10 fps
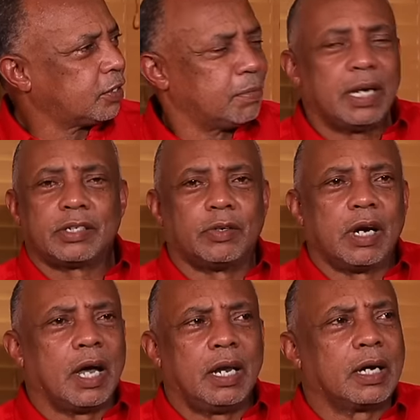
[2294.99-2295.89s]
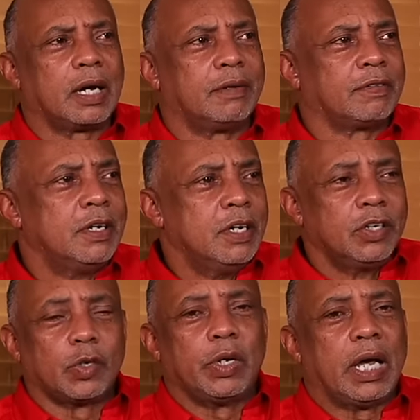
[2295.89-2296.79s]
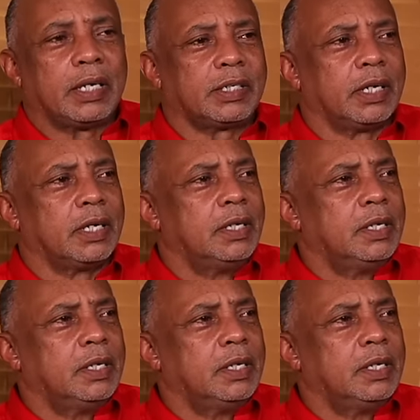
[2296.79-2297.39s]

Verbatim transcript: So my sound now lock off. So you say,